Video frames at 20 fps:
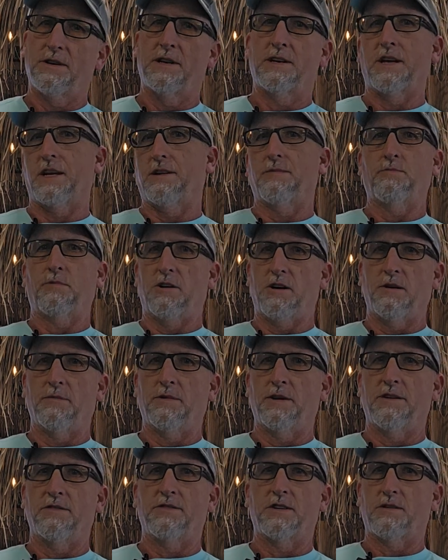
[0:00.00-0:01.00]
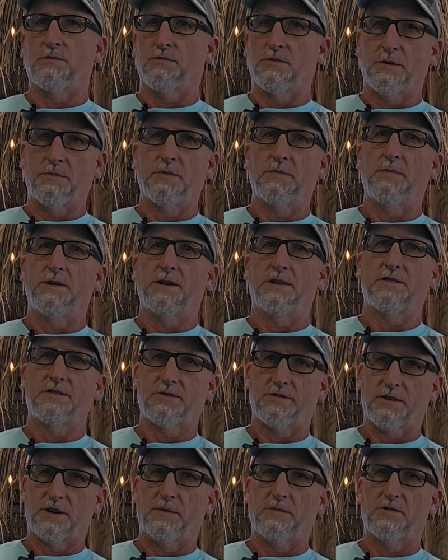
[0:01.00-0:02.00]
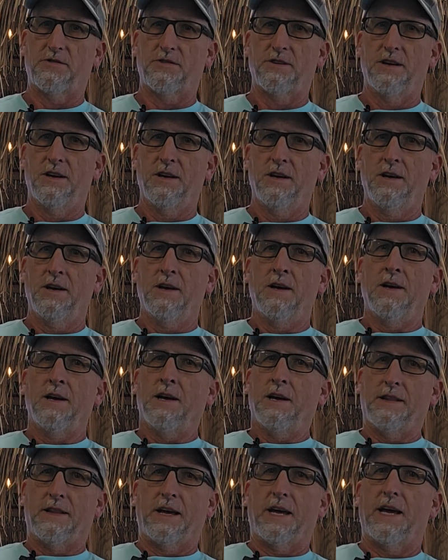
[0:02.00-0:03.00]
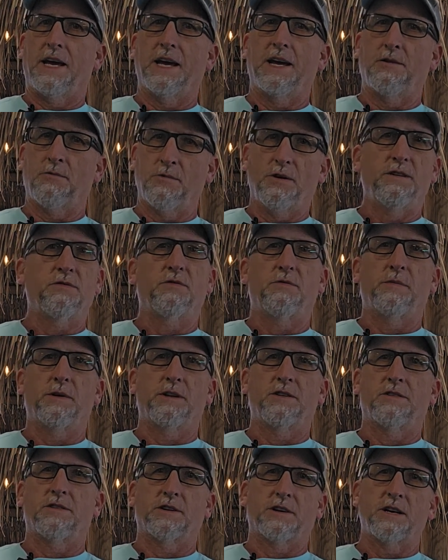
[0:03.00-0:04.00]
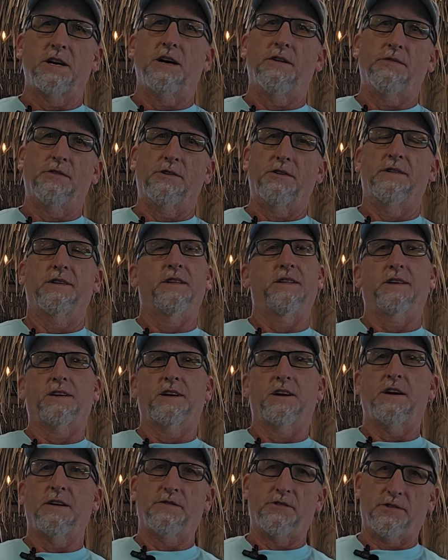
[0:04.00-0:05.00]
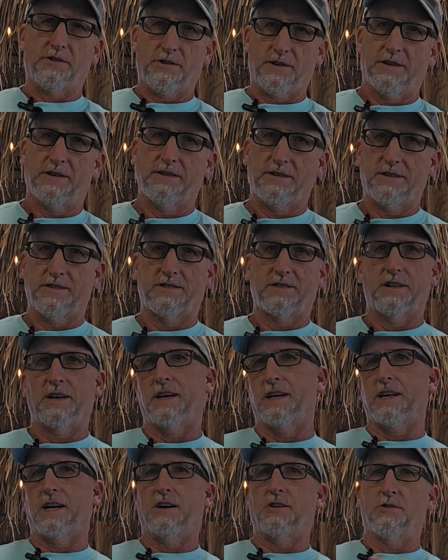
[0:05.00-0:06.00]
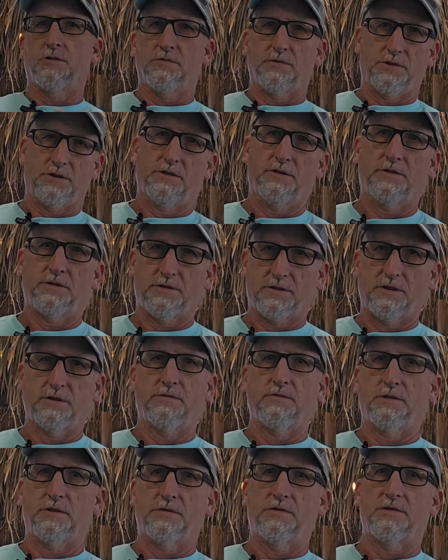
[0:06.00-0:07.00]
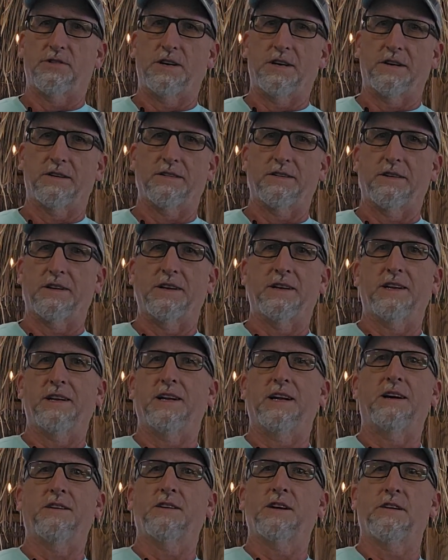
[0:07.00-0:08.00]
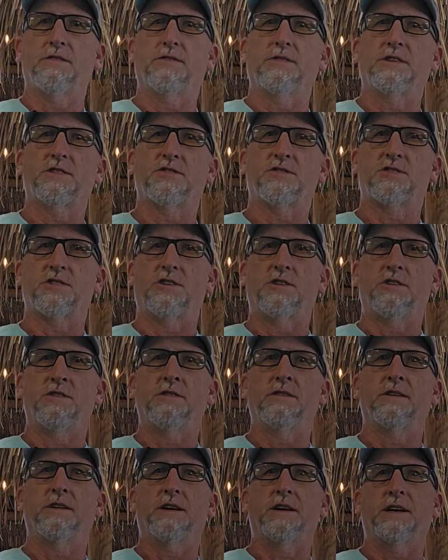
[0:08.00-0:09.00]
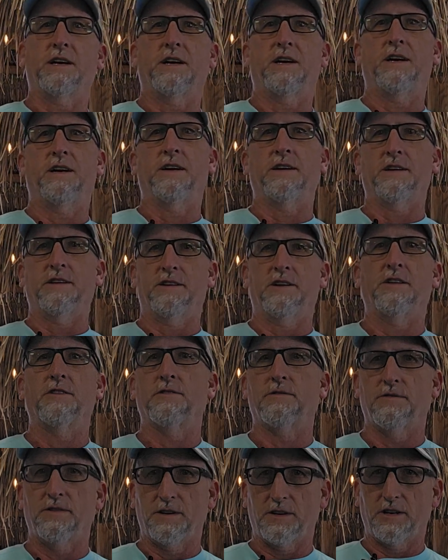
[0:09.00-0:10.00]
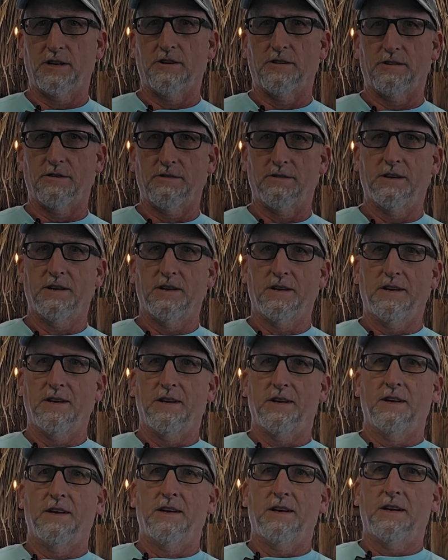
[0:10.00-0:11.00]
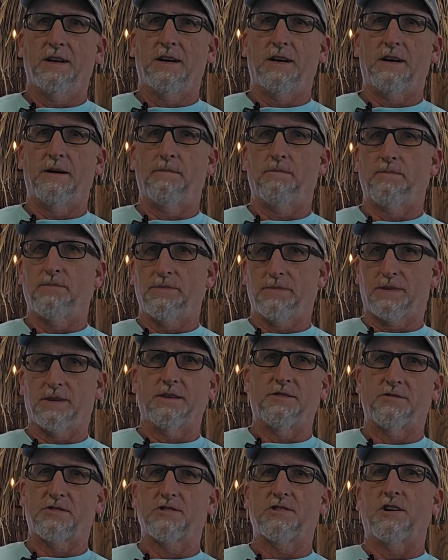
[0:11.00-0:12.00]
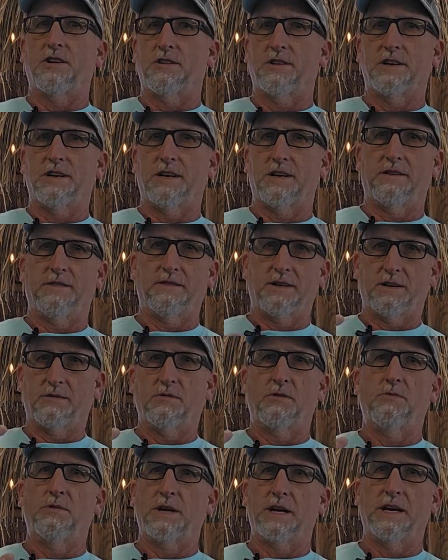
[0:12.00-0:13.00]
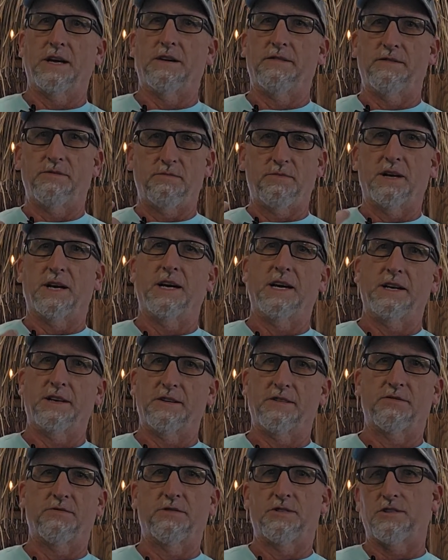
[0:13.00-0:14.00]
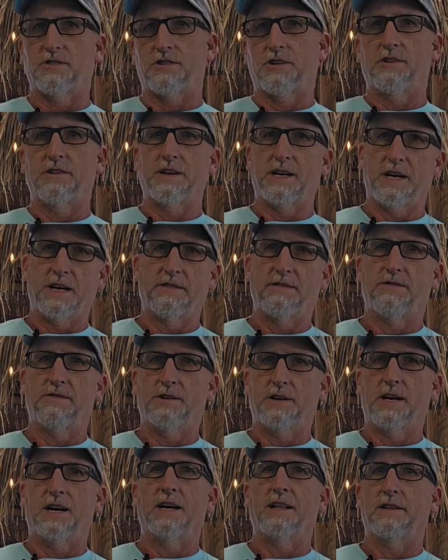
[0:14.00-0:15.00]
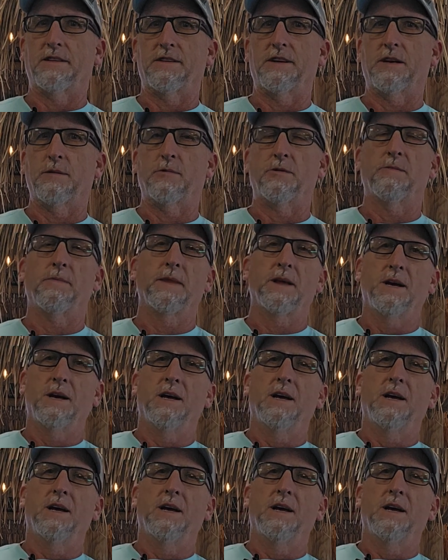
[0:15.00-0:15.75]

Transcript: take the palm leaves, they rip them into strips, and they hand weave them into the cover. And then the cover is laid out over your roof section. And then I'll cover install on another video, to install it on, like what we have behind us, which is our 9-foot island table.